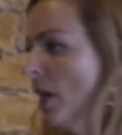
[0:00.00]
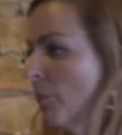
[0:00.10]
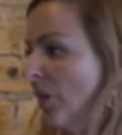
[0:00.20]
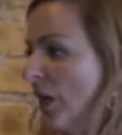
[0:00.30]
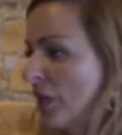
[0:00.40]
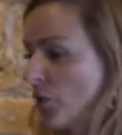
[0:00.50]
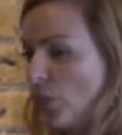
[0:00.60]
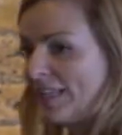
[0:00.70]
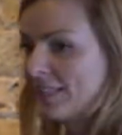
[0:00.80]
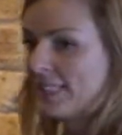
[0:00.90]
But there's
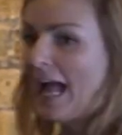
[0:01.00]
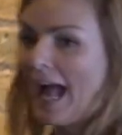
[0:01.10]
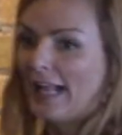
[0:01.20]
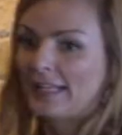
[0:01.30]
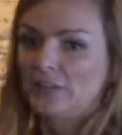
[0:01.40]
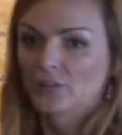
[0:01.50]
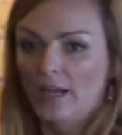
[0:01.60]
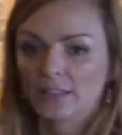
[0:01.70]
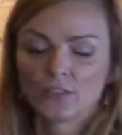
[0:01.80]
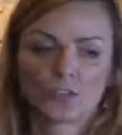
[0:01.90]
ways to hack it,
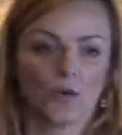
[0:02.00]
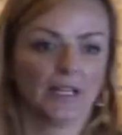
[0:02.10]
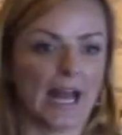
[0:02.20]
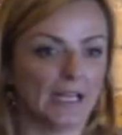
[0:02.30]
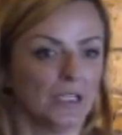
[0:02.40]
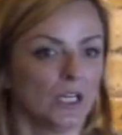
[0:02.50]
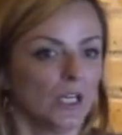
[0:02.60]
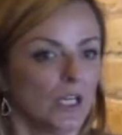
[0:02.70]
right? So again,